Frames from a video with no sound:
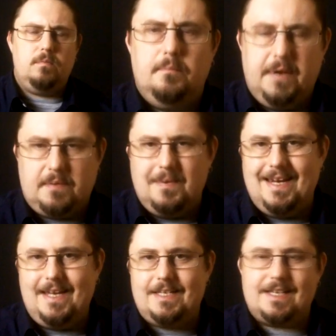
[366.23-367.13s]

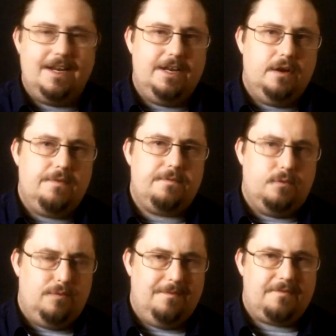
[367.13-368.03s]
McMeany signing off for
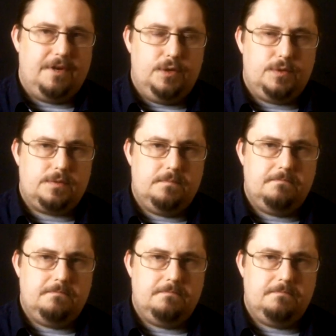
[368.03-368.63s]
RINF News.